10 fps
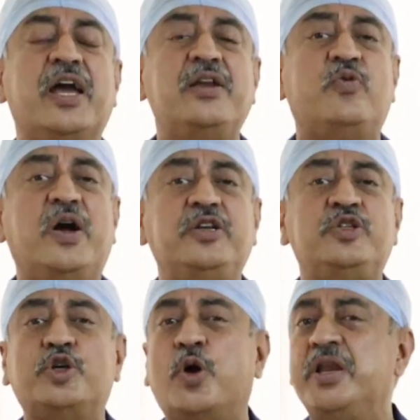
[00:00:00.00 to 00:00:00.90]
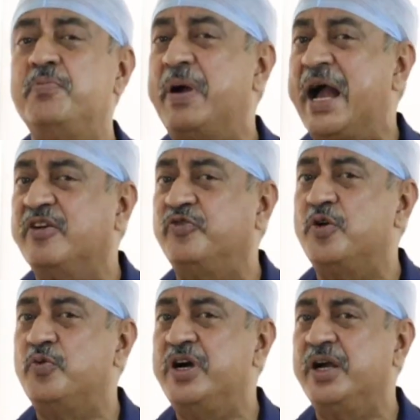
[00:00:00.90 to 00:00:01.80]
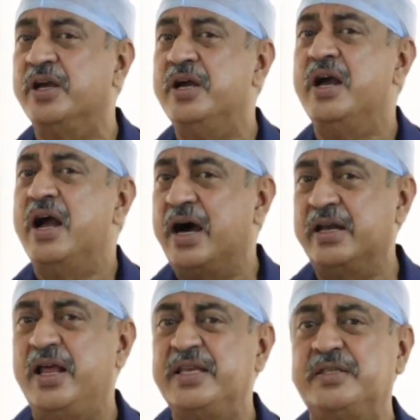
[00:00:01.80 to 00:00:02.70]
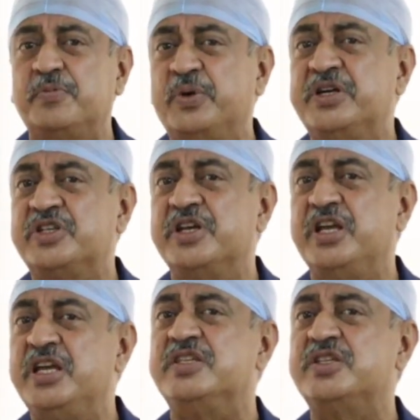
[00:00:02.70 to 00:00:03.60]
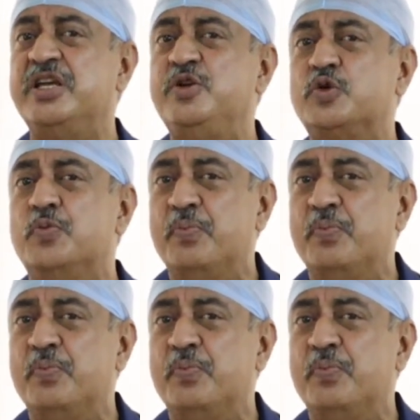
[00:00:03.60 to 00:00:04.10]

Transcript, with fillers: can one join back for work? Unless the person is into